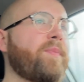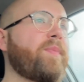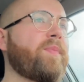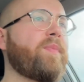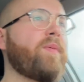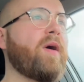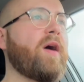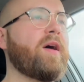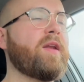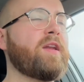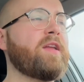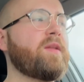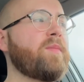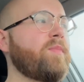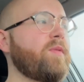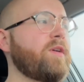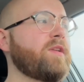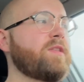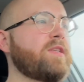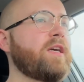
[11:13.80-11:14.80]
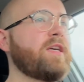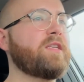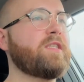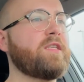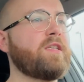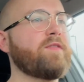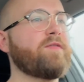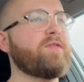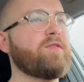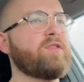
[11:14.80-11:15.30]
But I need a blood test to see
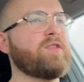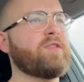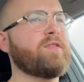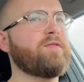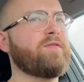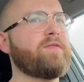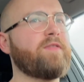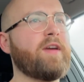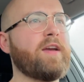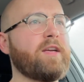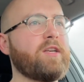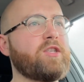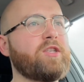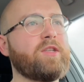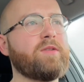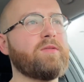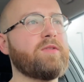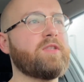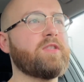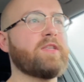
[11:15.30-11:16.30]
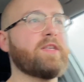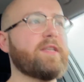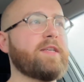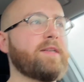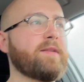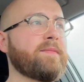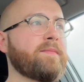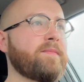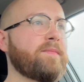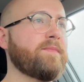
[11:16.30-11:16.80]
if there's an infection, he was saying.
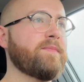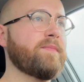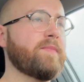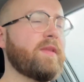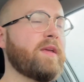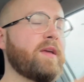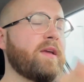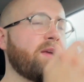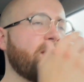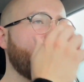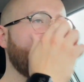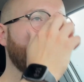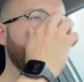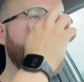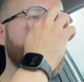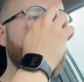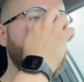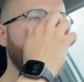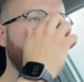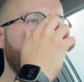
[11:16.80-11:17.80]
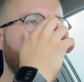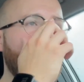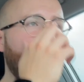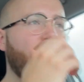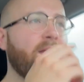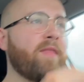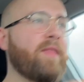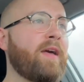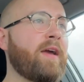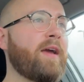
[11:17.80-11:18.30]

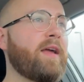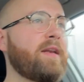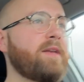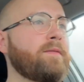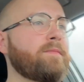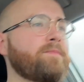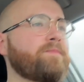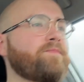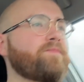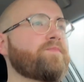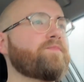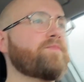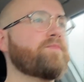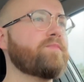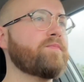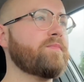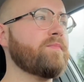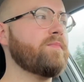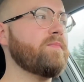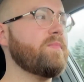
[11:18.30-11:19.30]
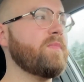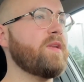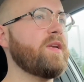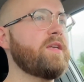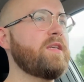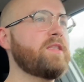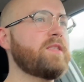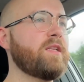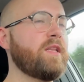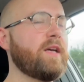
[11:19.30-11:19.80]
And then
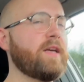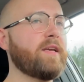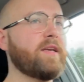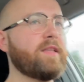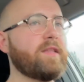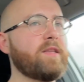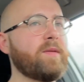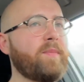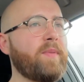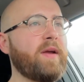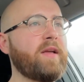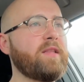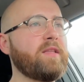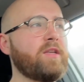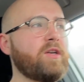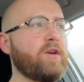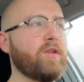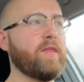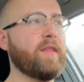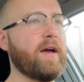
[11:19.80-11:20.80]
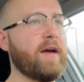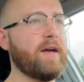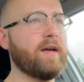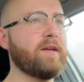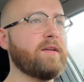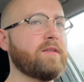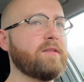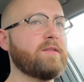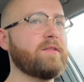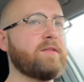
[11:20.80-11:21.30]
he's like, depending on that
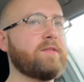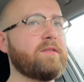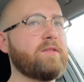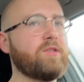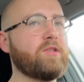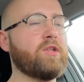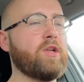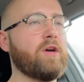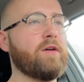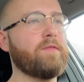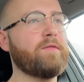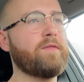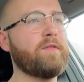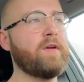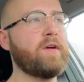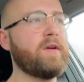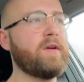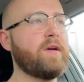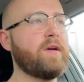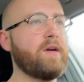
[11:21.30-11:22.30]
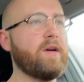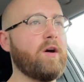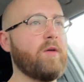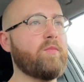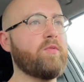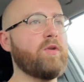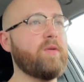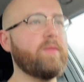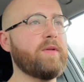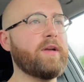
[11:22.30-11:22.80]
stuff, I'll
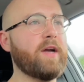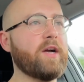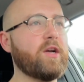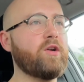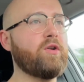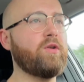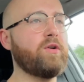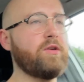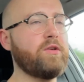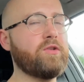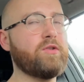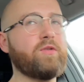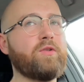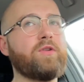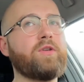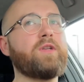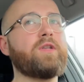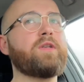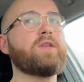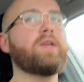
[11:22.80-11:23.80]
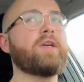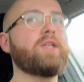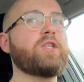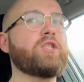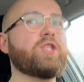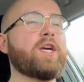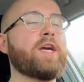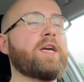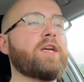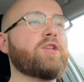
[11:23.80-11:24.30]
probably get a cortisone
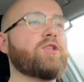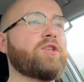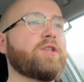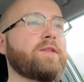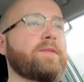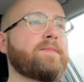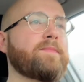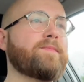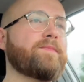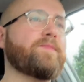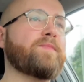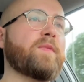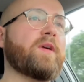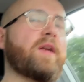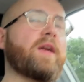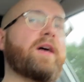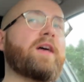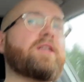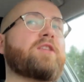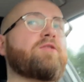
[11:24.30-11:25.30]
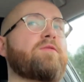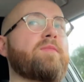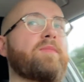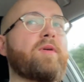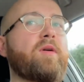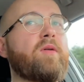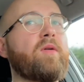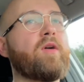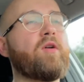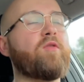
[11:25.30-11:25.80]
injection, and I asked him
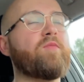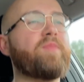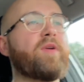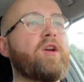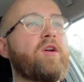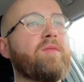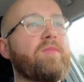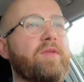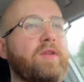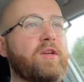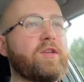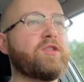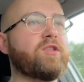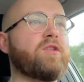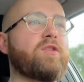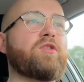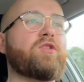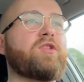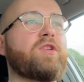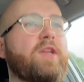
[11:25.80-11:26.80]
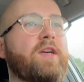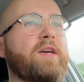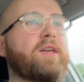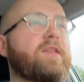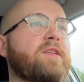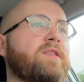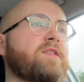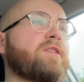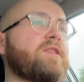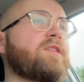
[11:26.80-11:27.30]
about how permanent a solution that
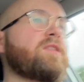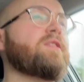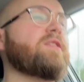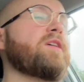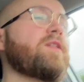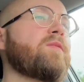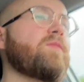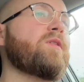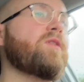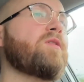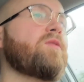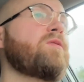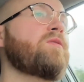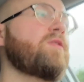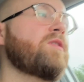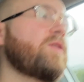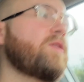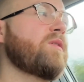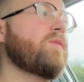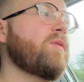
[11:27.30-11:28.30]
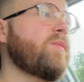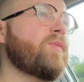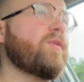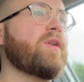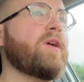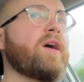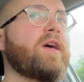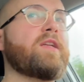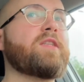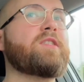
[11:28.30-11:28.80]
is, and he's like, well, we'll put it
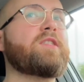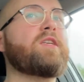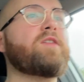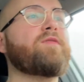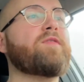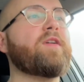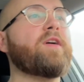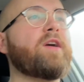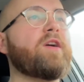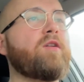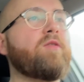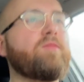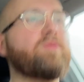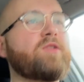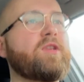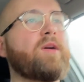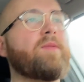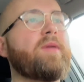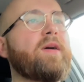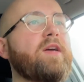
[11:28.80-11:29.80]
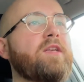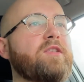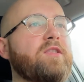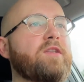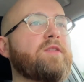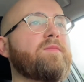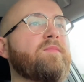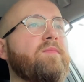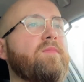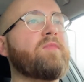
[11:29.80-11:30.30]
in, see if it helps, how it is, and
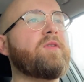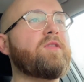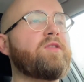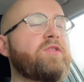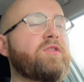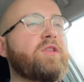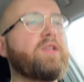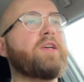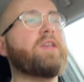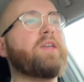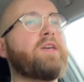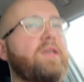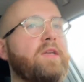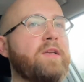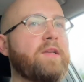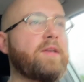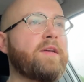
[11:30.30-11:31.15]
months later,